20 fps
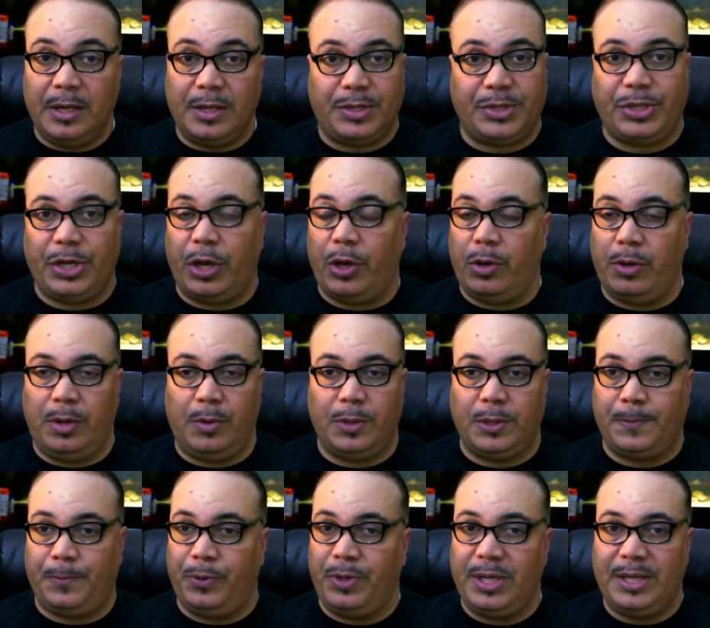So it
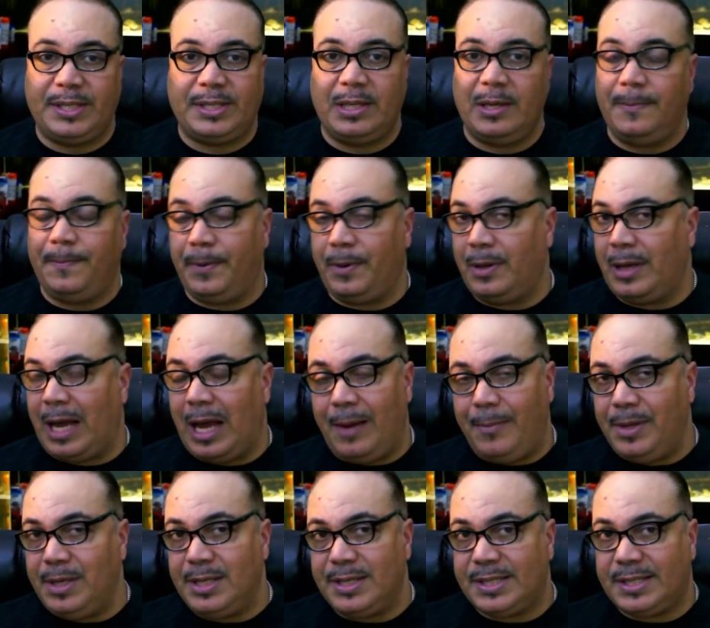was pretty simple.
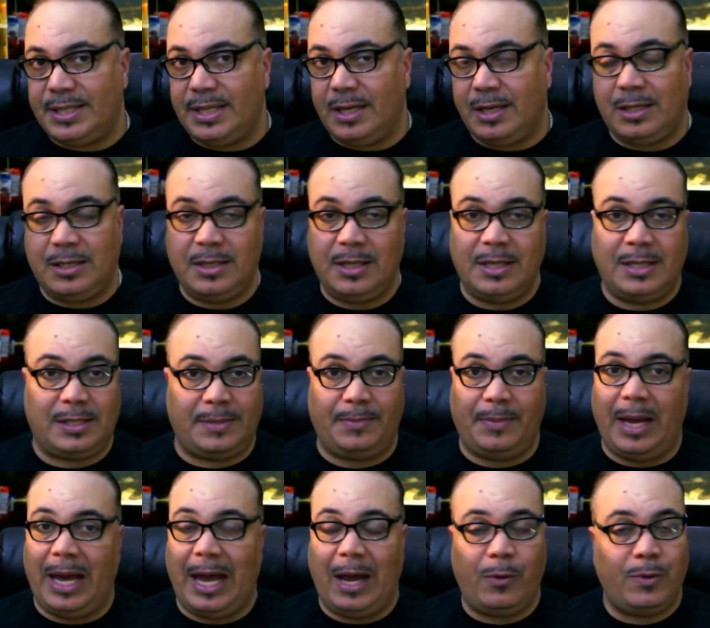I'm in the Cichlids.
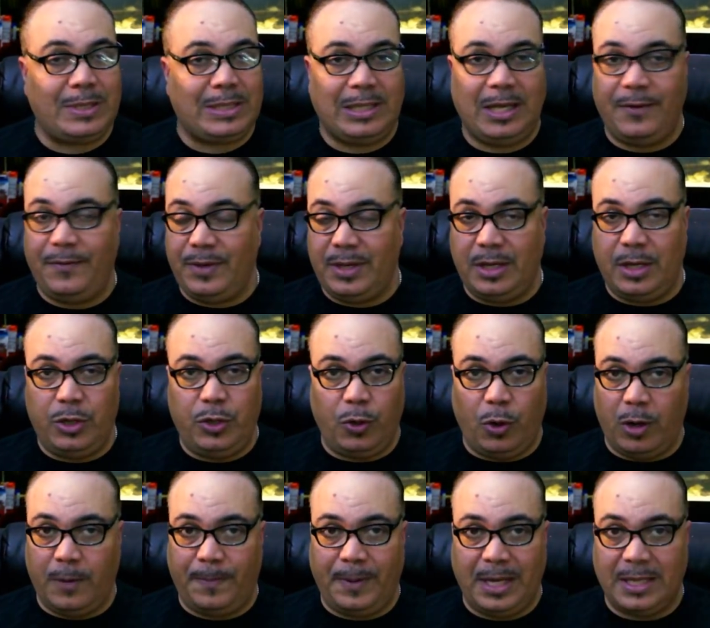I was living in
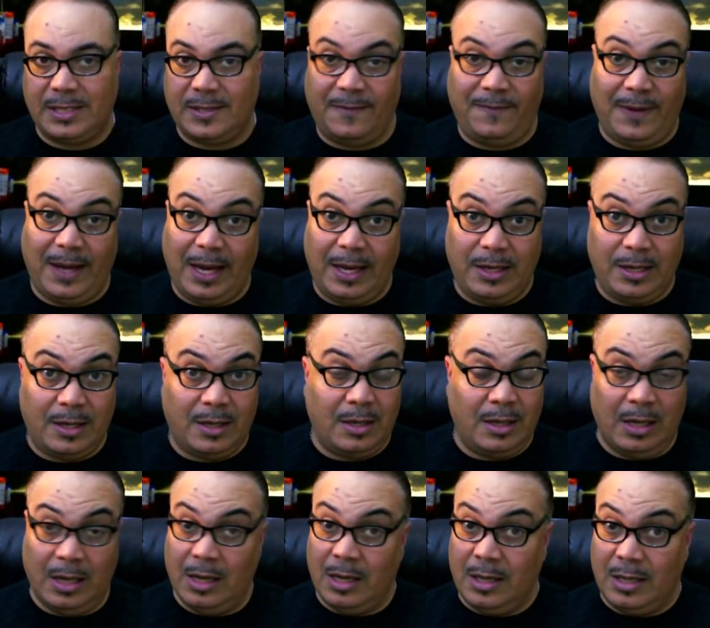York, Pennsylvania.
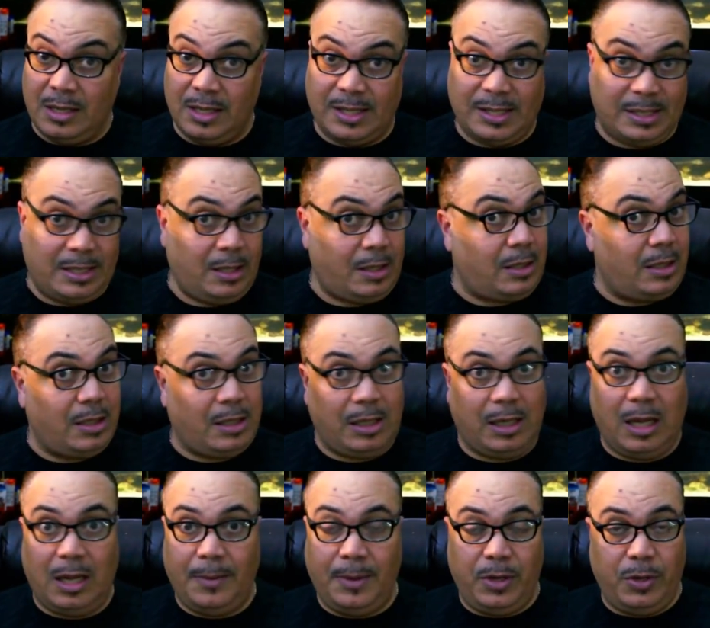The Cichlid
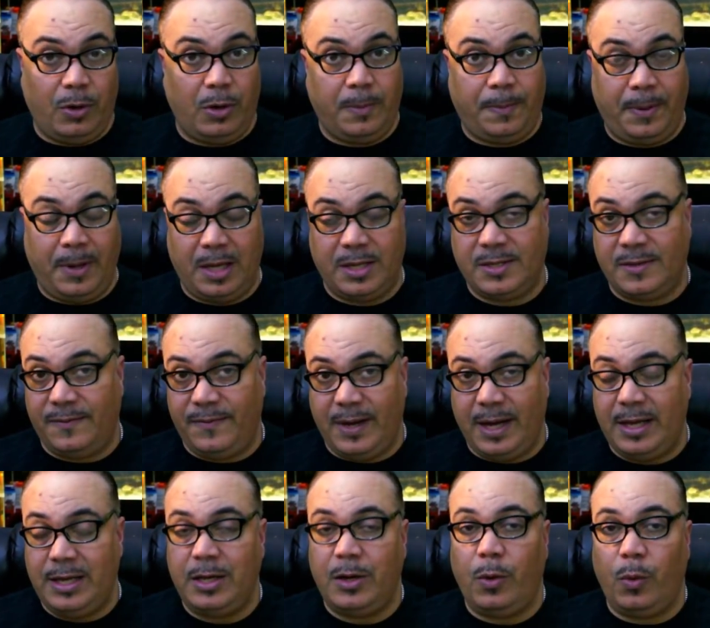Club of York,
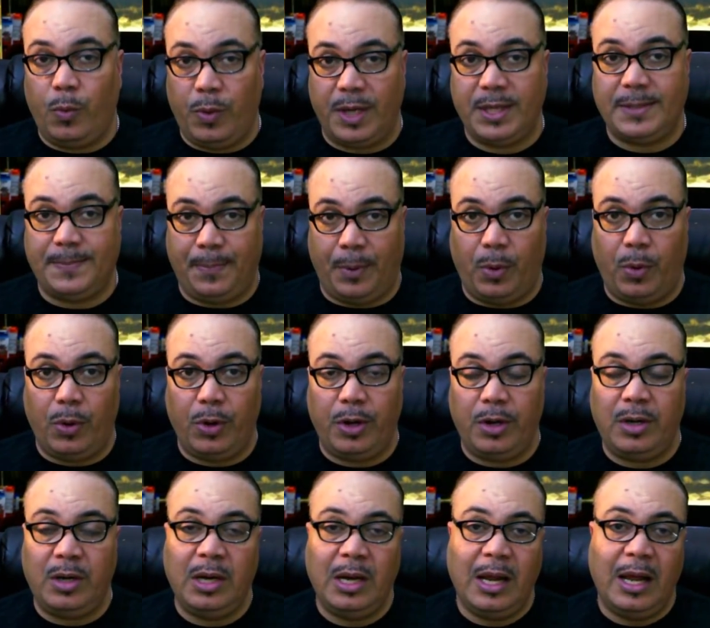Pennsylvania was
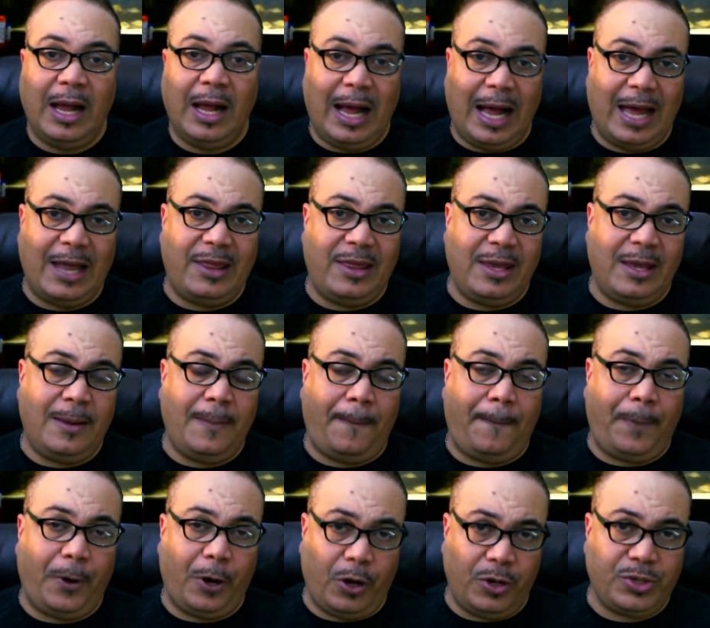born. I then
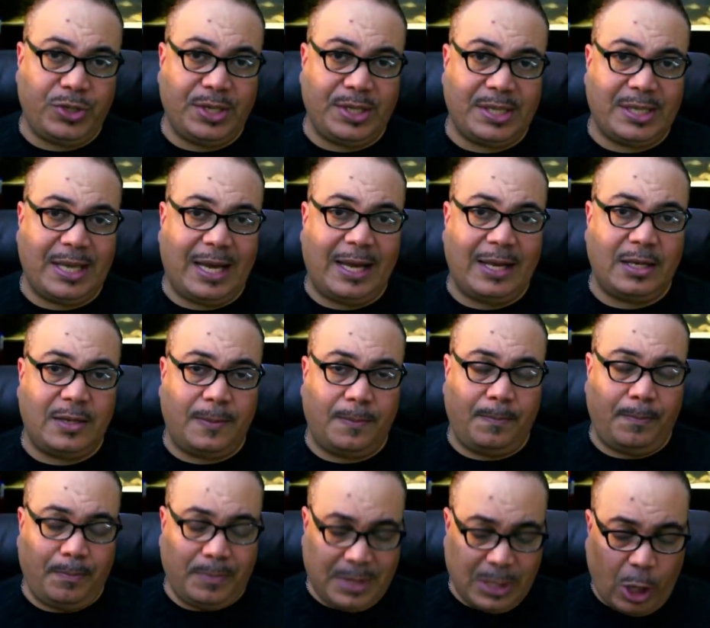purchased that
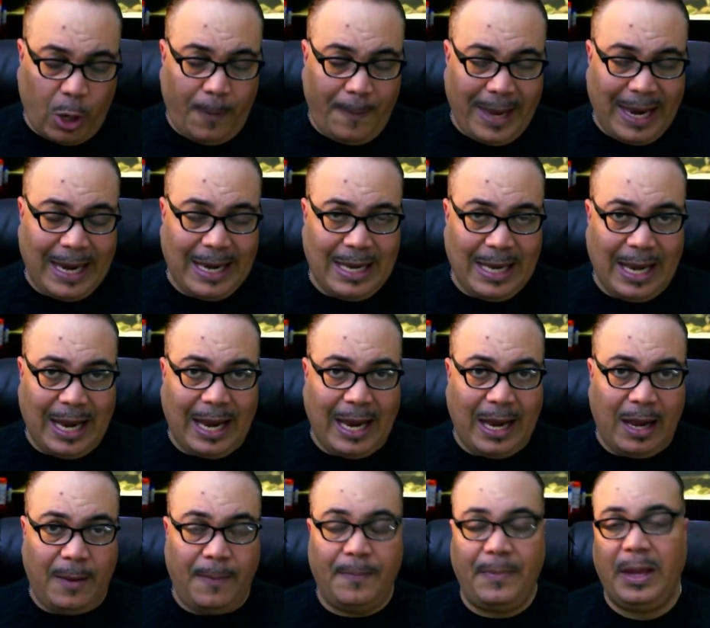domain
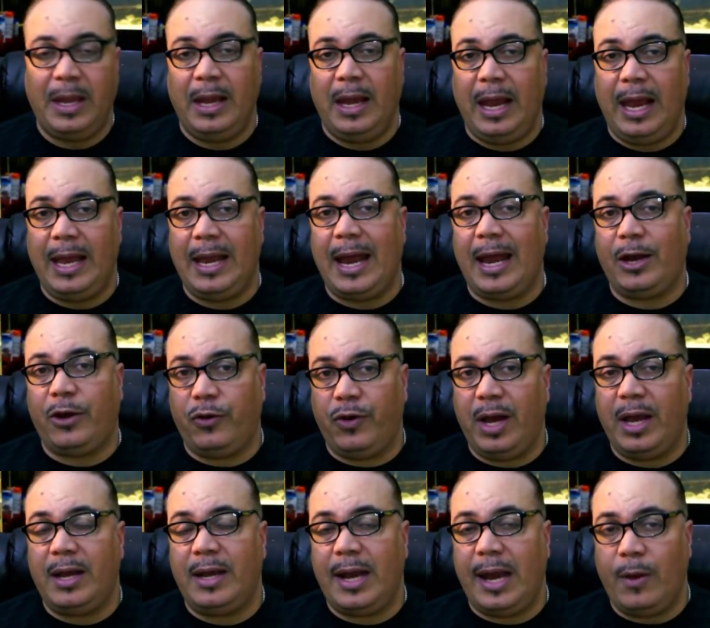name and I
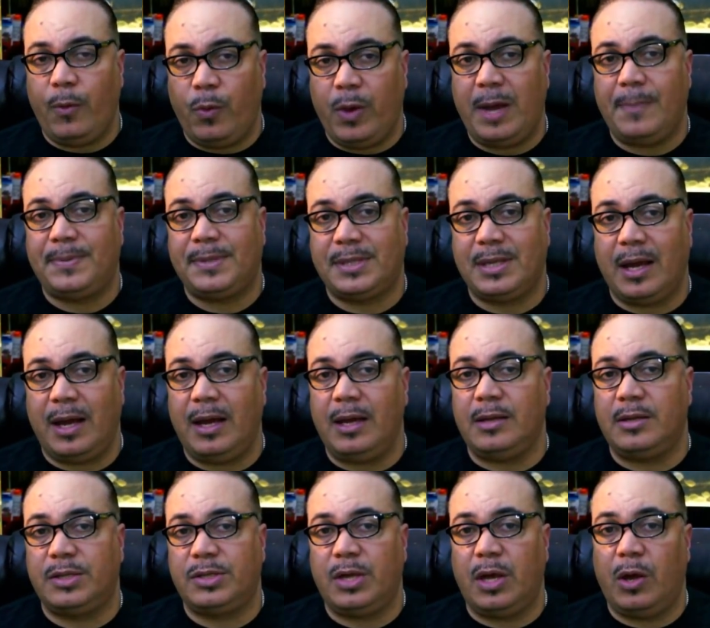created a website.
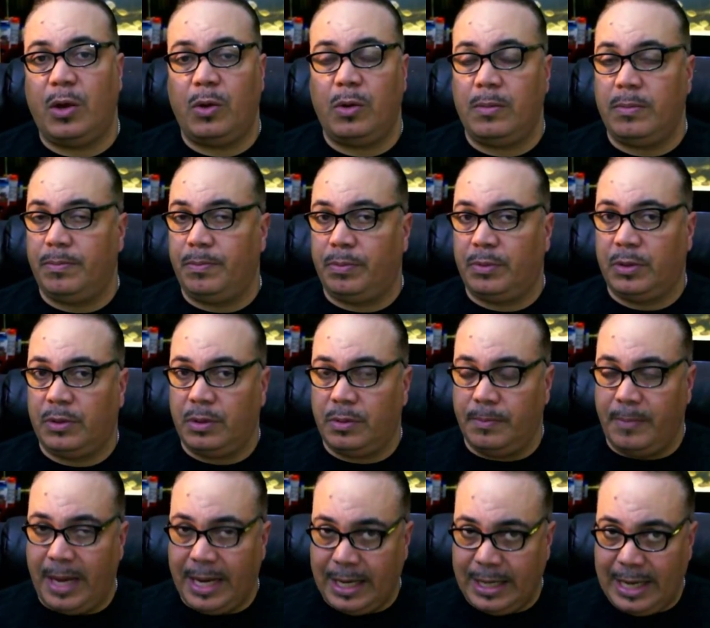So
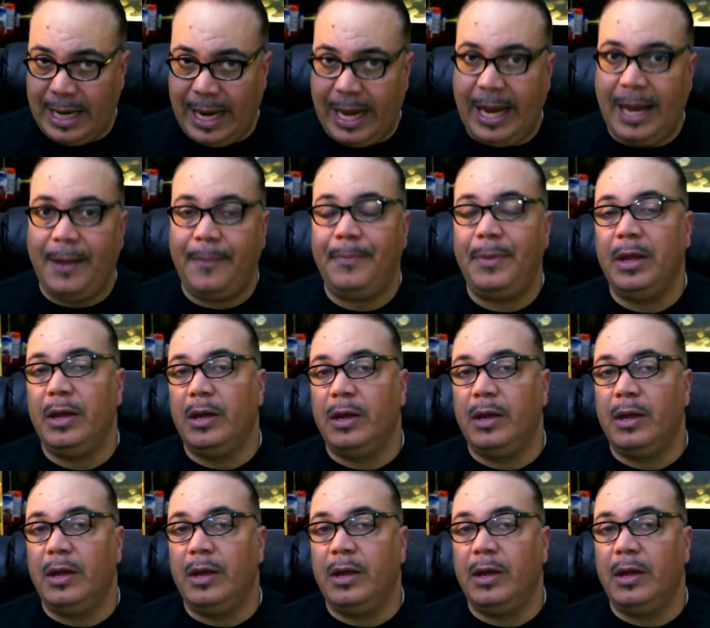make a name,